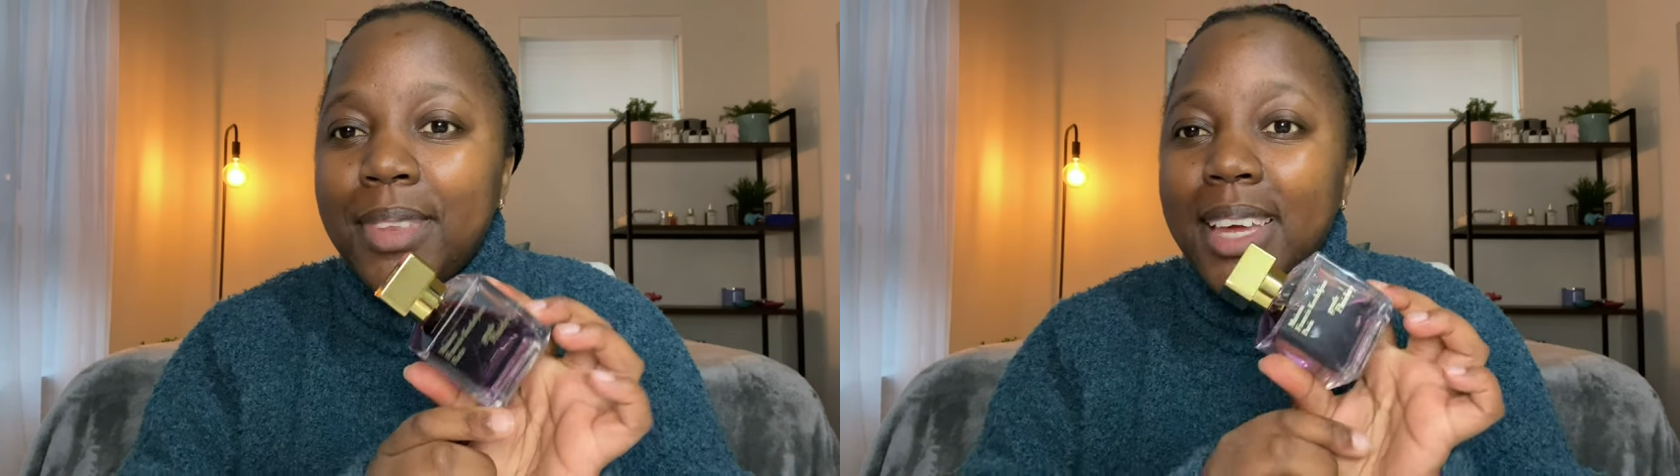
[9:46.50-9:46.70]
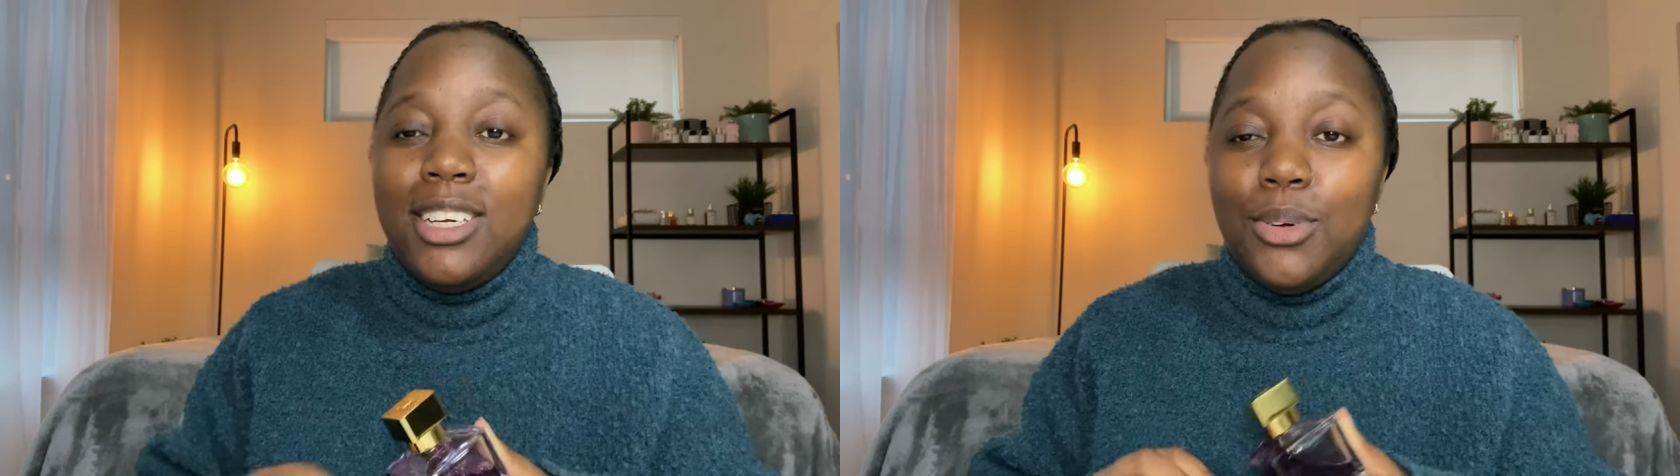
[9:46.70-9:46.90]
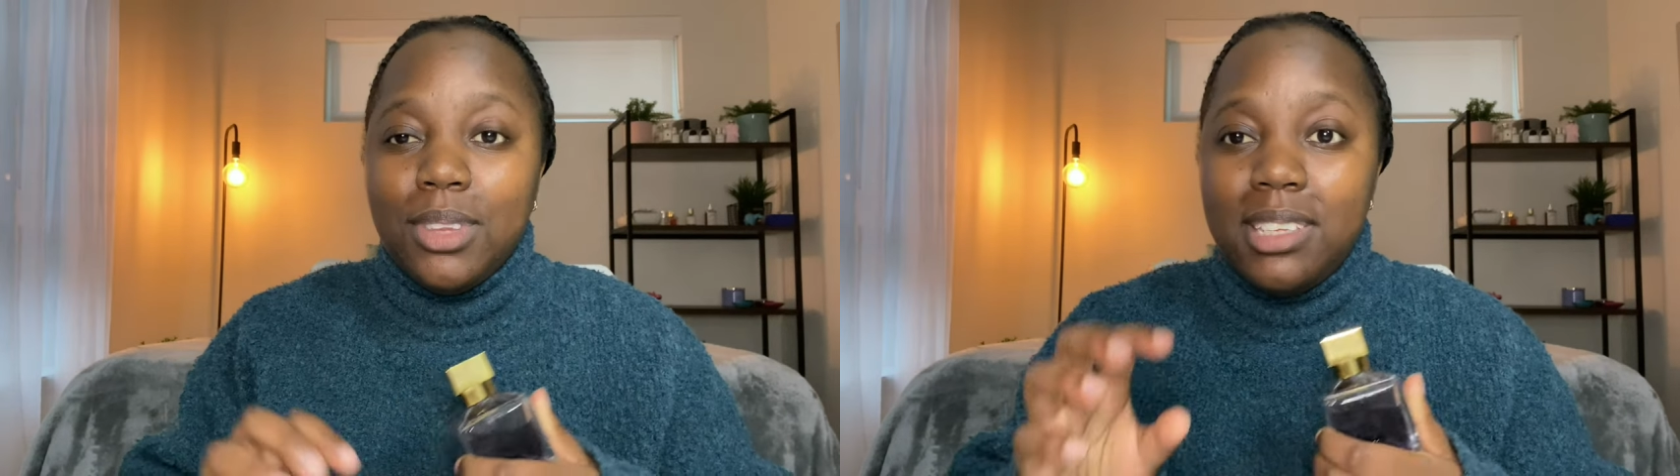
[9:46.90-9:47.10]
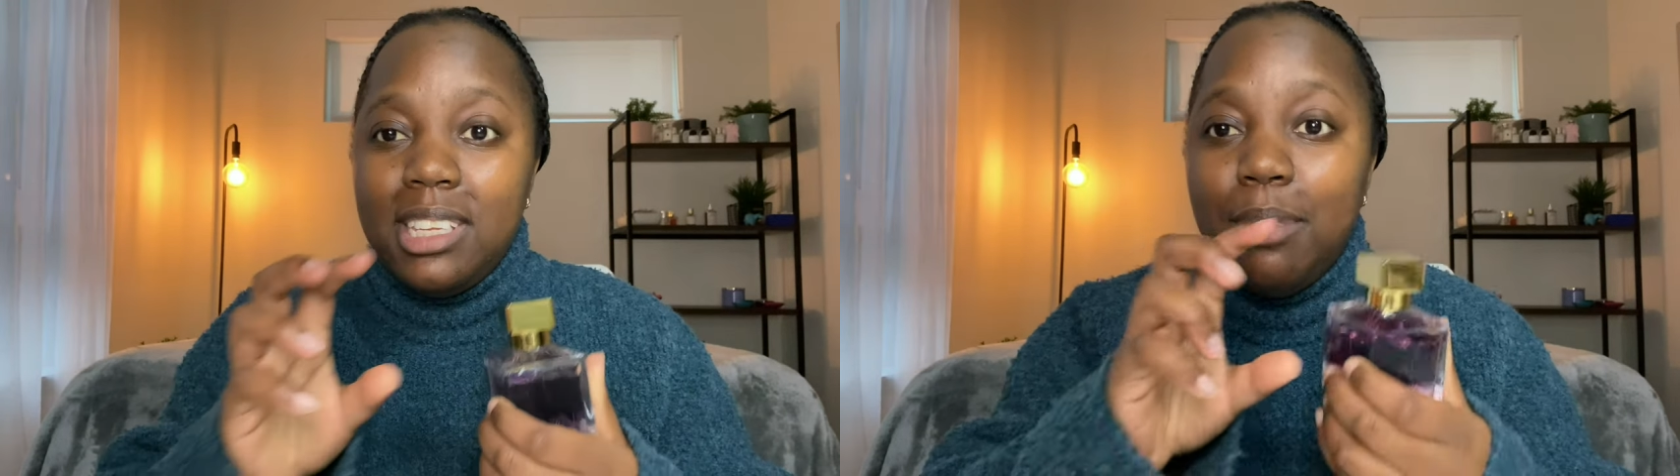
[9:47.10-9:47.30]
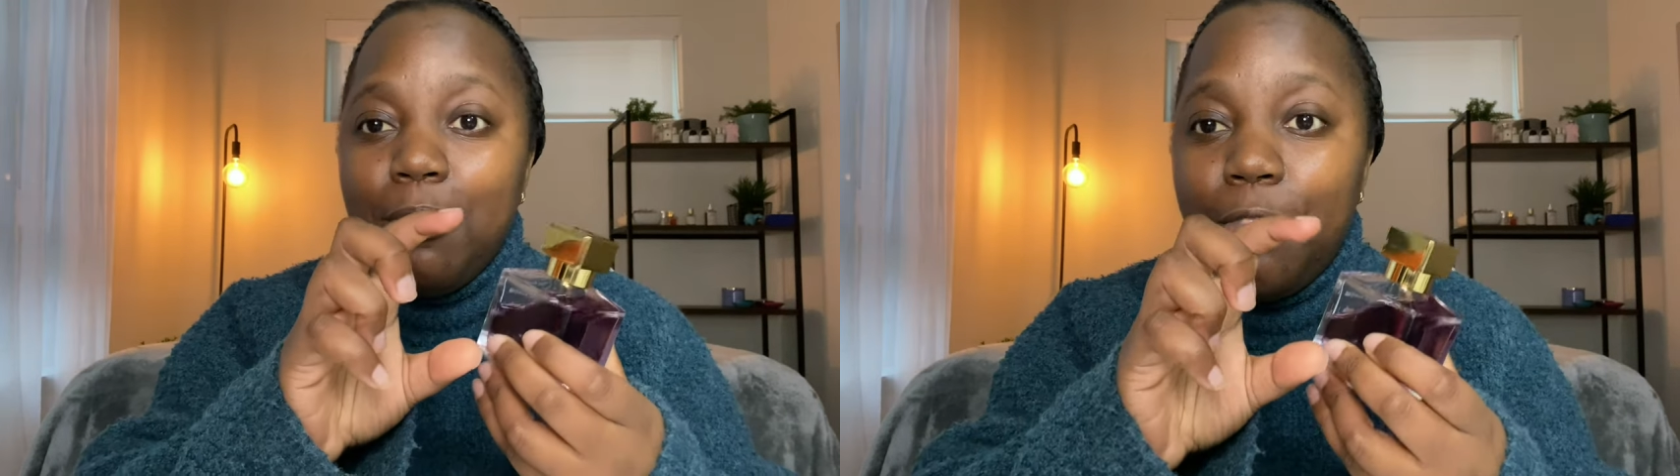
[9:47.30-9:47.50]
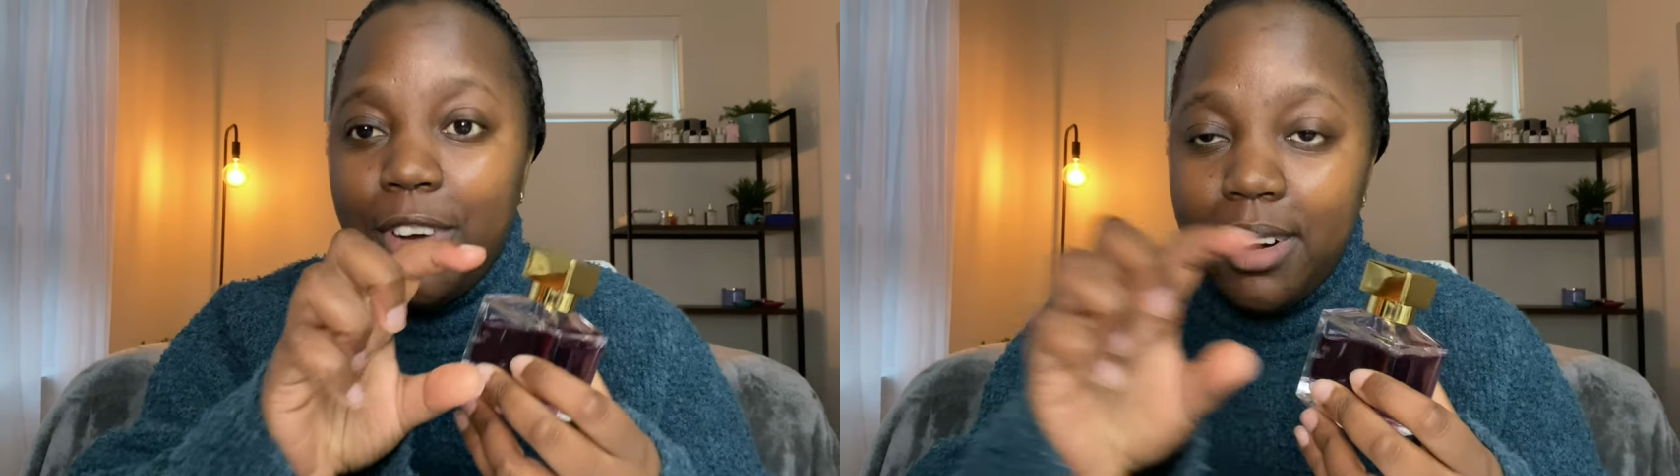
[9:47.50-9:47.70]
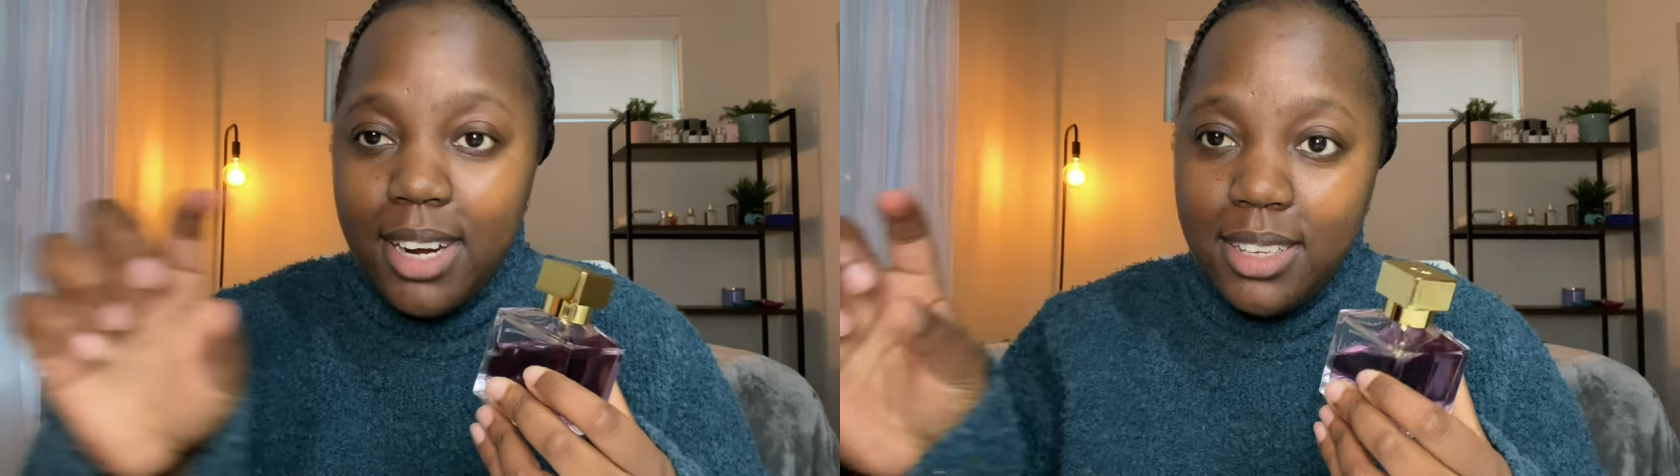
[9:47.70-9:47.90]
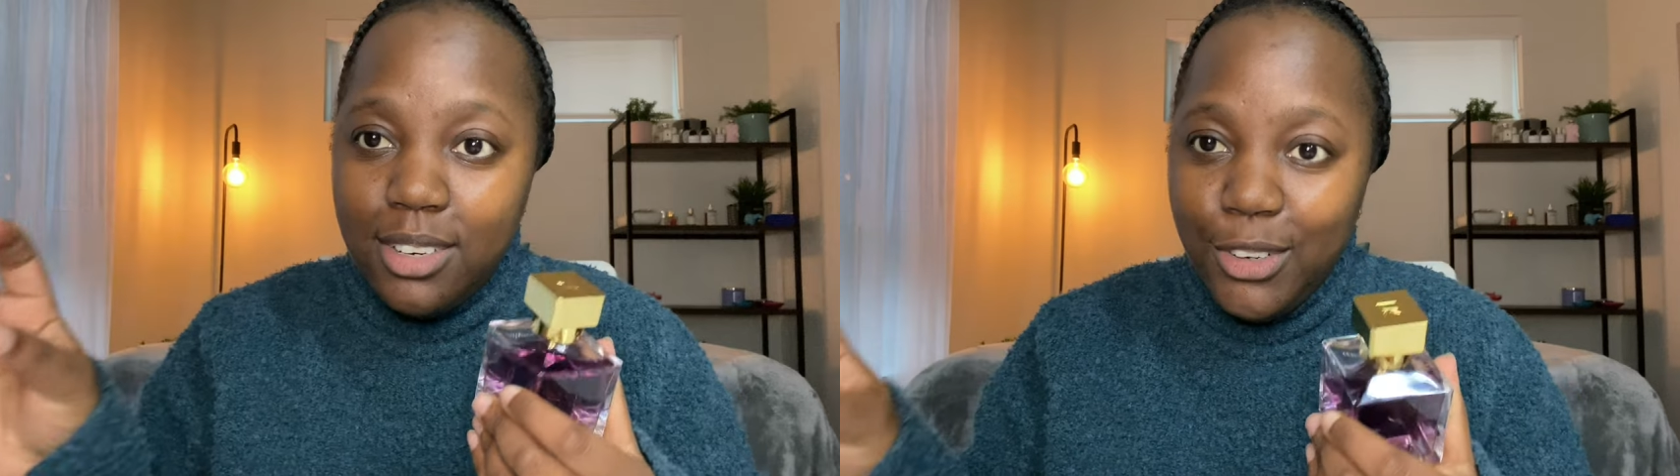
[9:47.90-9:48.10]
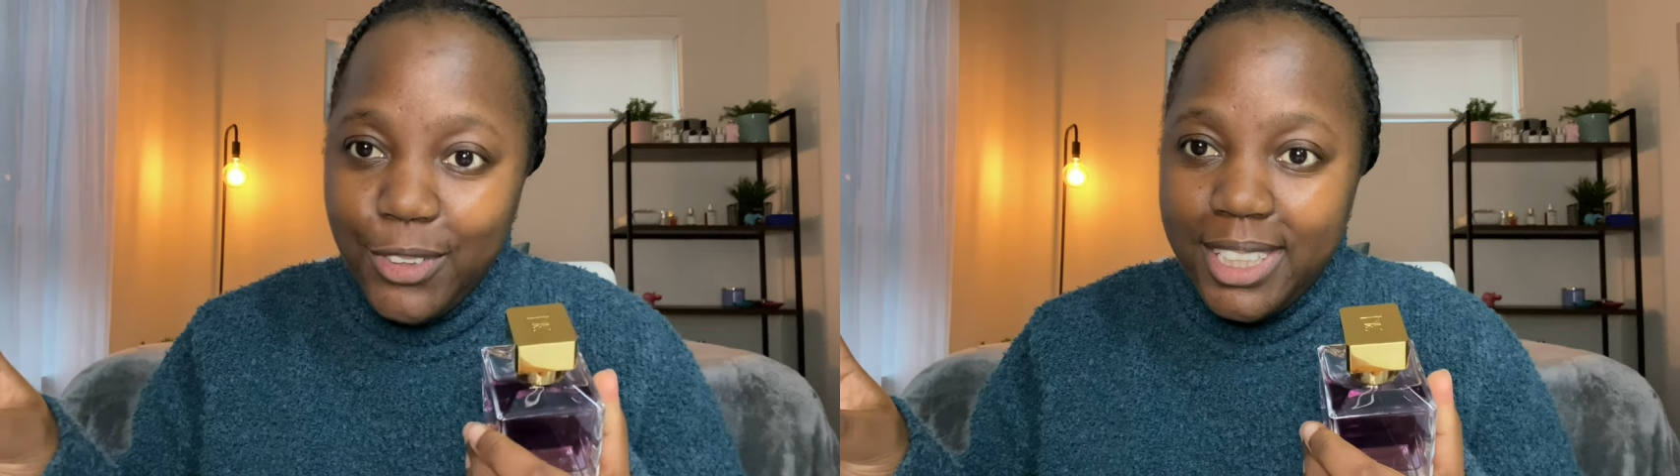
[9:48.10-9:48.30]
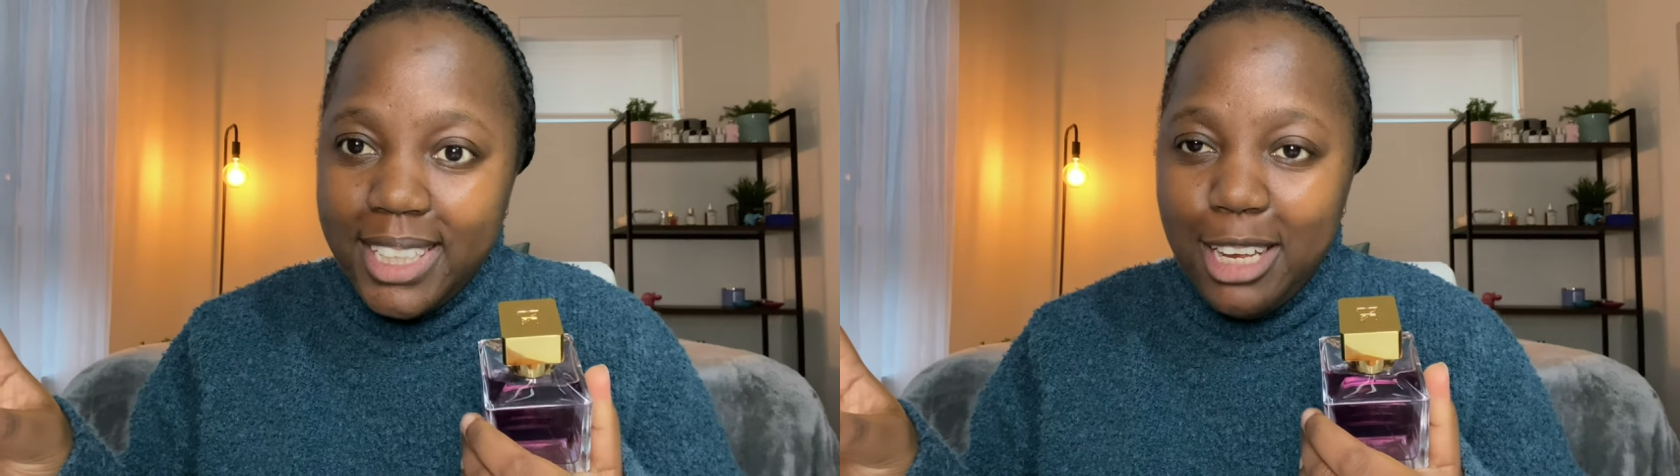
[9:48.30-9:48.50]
He took the same fragrance notes